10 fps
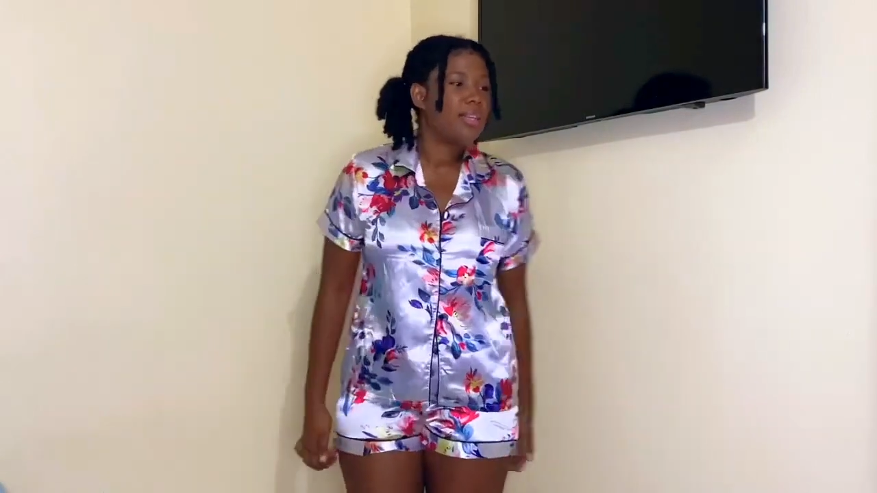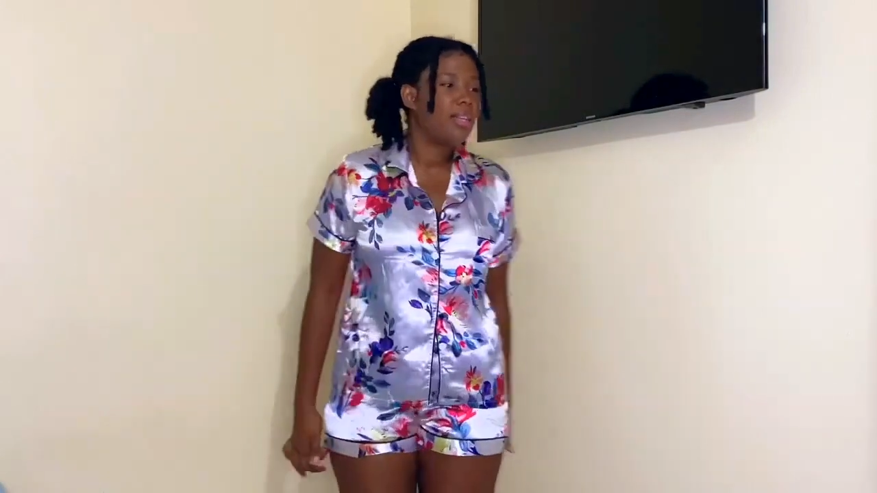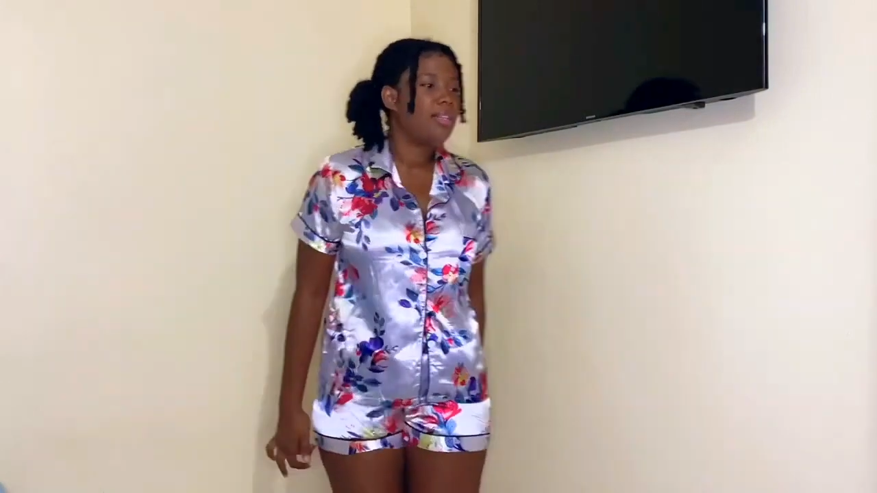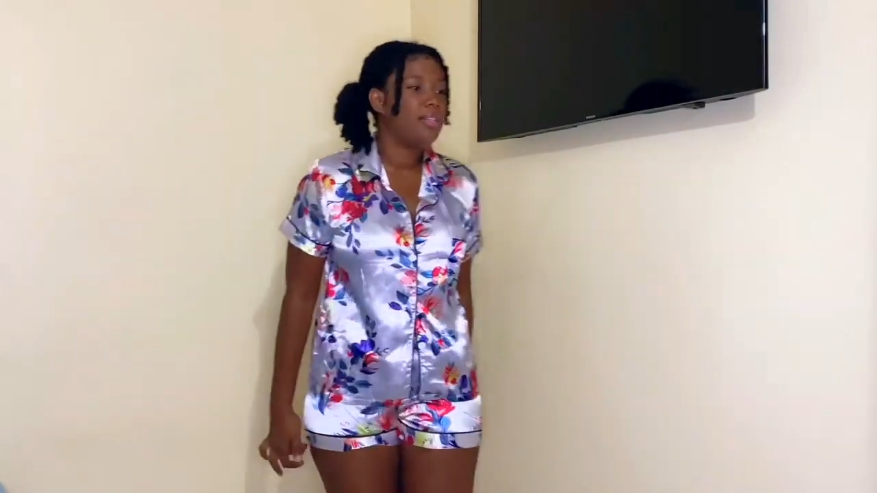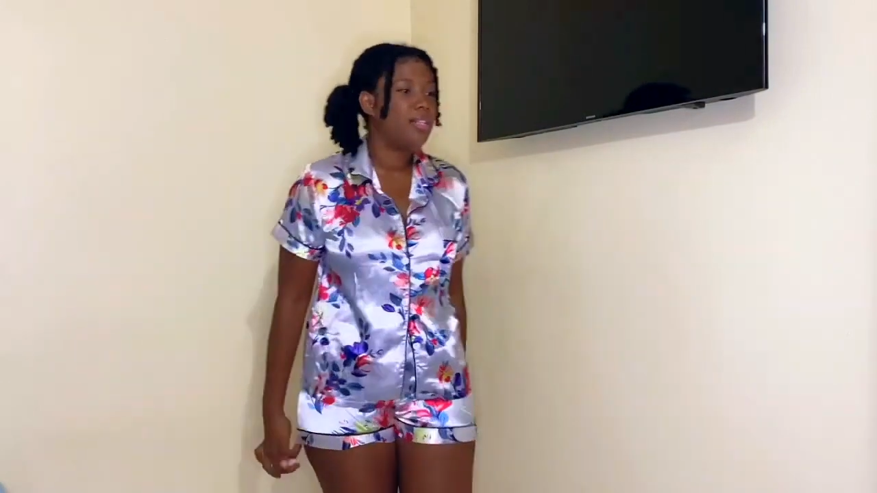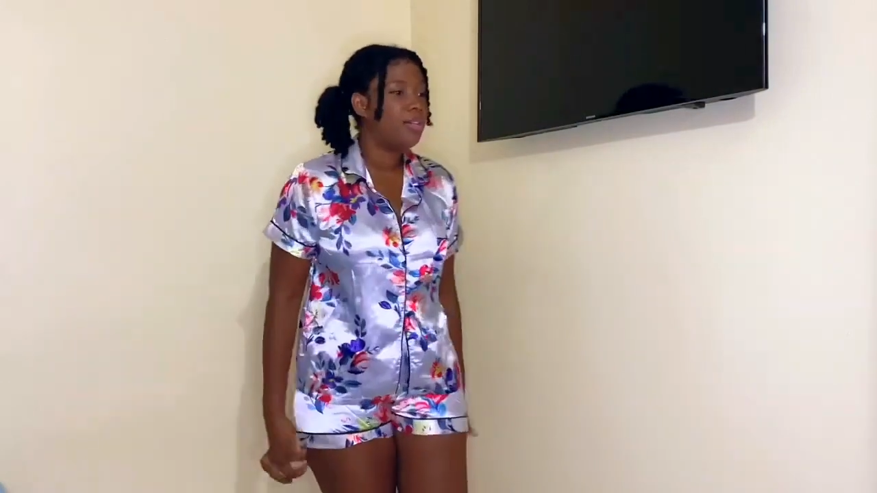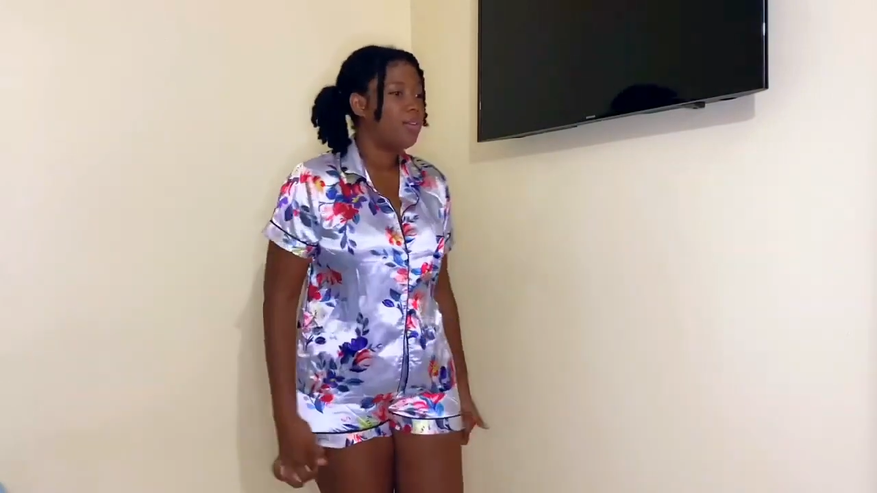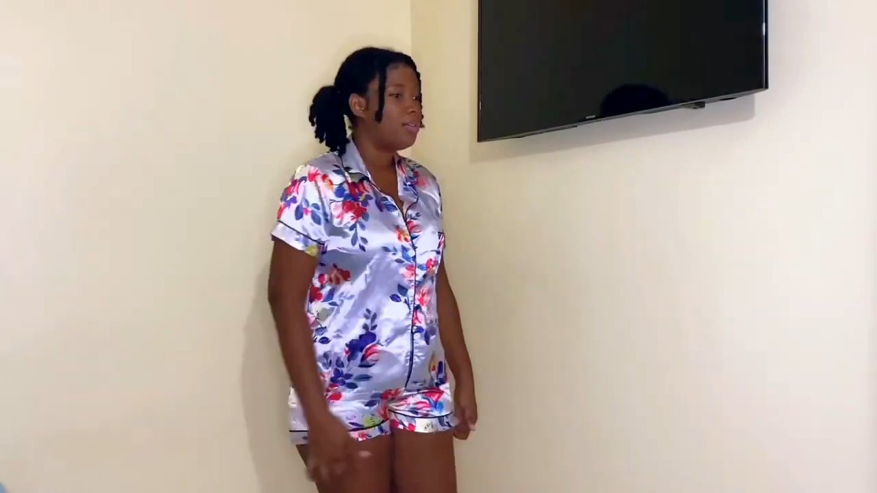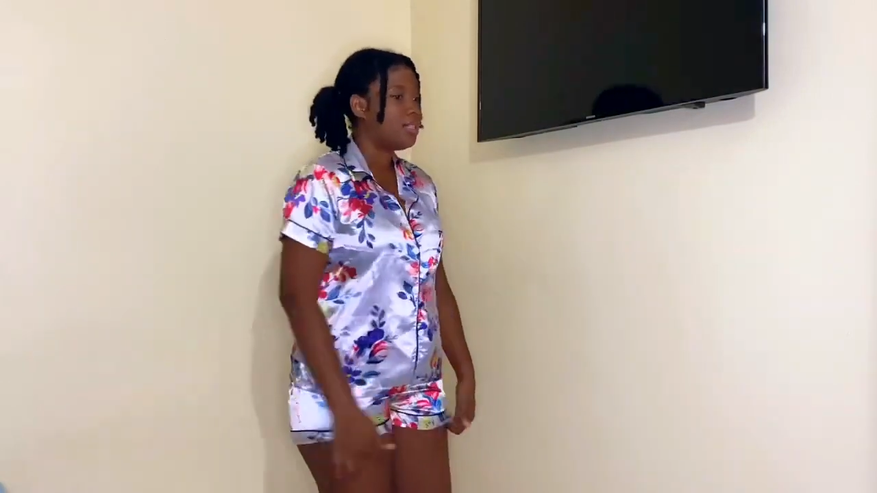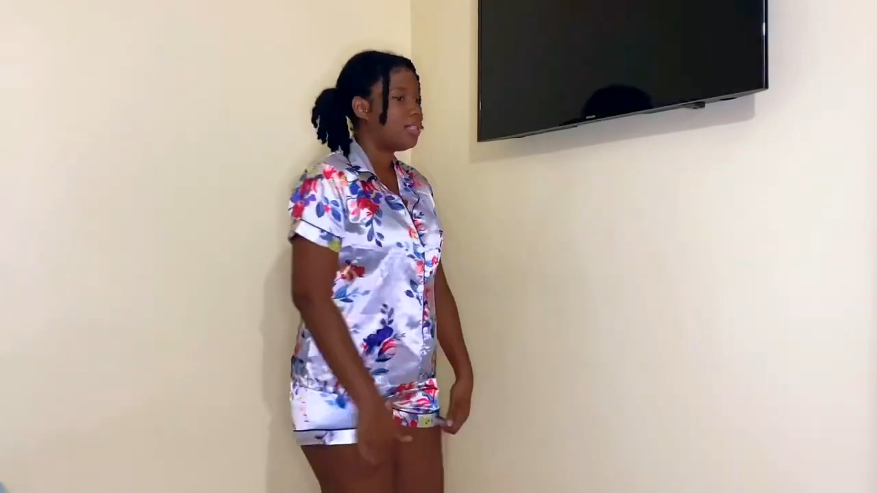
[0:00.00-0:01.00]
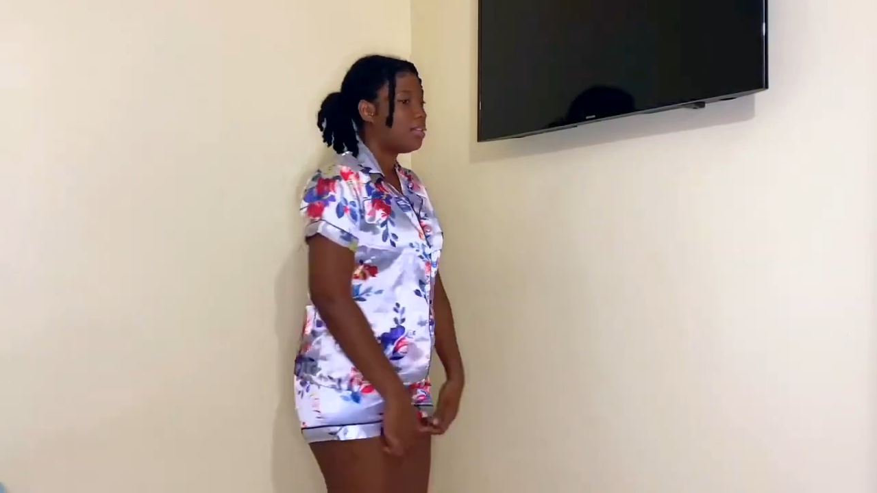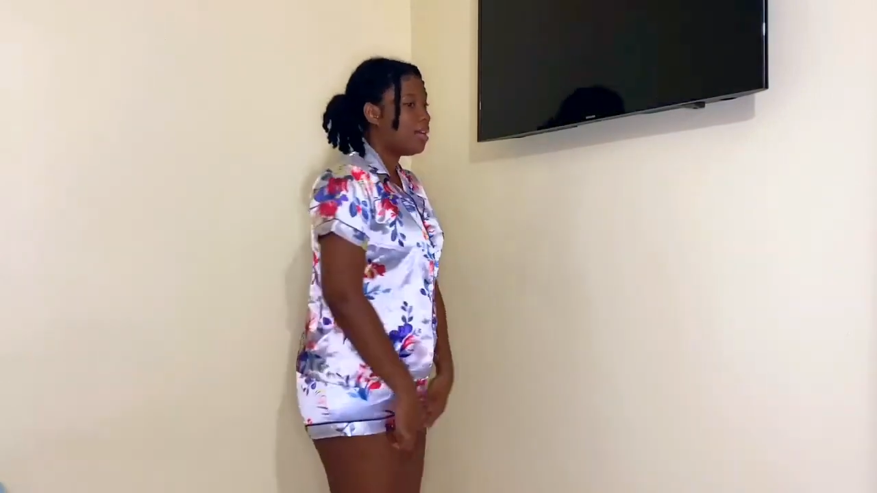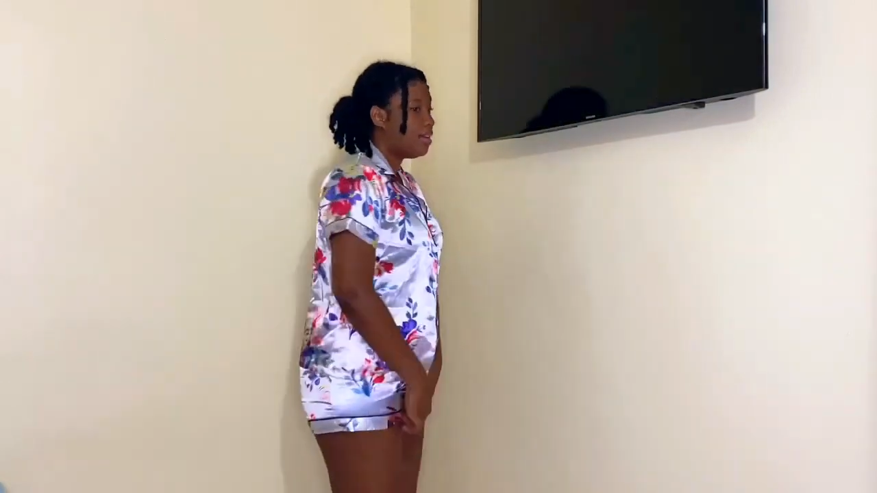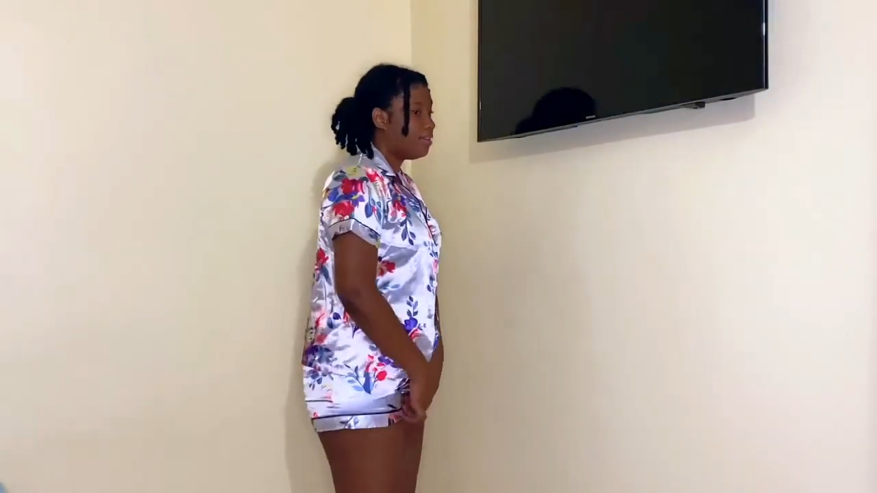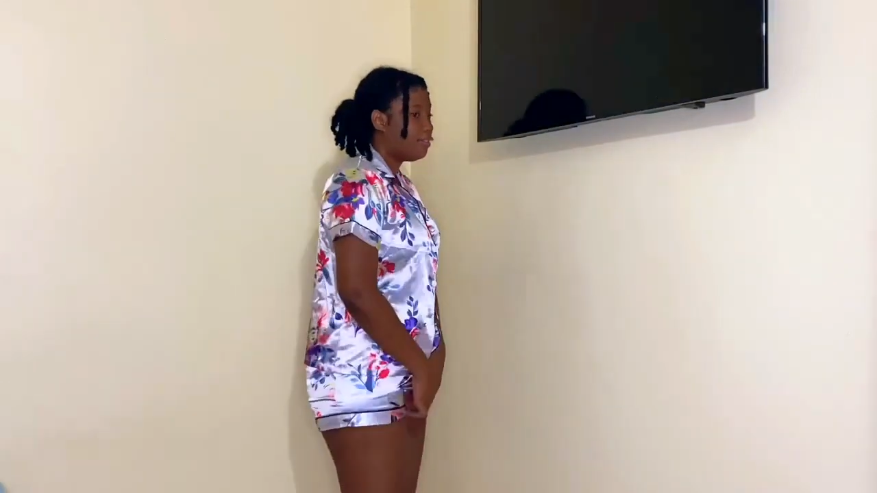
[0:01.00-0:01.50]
it does not